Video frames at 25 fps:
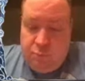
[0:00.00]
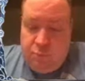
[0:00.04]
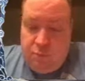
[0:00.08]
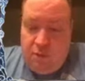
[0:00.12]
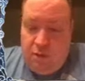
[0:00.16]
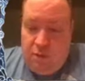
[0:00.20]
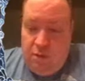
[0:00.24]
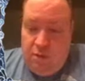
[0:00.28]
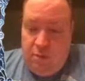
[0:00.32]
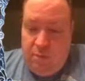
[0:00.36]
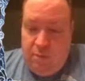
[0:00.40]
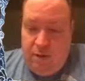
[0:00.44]

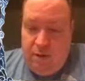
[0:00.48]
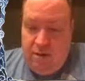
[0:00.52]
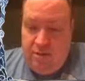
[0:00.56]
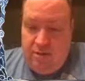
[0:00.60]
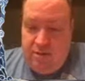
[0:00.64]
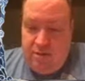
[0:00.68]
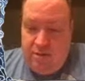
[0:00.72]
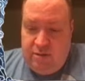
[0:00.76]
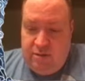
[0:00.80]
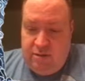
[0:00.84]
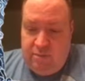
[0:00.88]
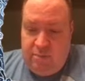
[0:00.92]
you're
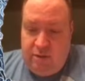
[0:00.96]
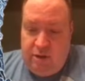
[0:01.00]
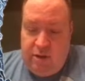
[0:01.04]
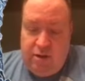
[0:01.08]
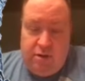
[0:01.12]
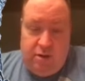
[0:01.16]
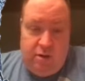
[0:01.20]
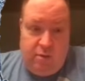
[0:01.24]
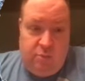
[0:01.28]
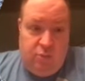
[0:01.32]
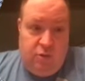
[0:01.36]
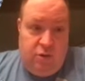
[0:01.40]
basically
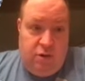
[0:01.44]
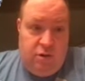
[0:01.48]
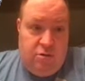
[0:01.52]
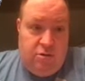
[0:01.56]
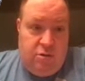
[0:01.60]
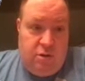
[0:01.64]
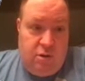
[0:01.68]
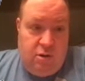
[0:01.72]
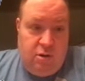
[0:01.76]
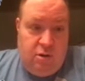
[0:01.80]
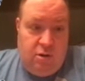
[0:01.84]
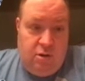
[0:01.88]
making them
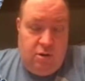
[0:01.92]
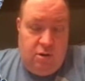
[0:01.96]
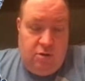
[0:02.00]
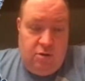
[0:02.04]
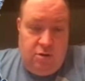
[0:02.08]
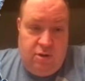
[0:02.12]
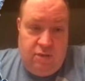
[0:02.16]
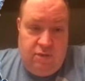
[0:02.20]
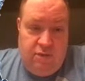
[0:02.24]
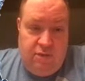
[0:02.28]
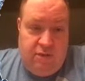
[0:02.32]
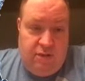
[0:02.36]
redraw a card
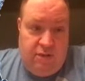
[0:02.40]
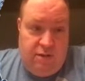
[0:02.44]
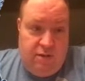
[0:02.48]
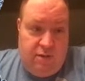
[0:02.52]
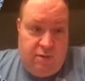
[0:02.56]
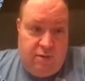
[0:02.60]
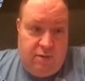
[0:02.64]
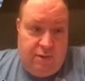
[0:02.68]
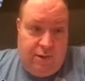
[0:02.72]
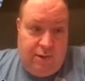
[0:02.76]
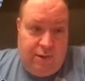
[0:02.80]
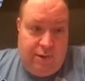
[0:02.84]
they've seen
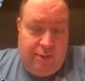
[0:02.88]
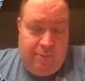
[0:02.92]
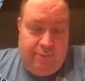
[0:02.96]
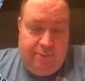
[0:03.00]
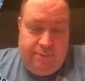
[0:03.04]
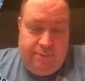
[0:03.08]
already.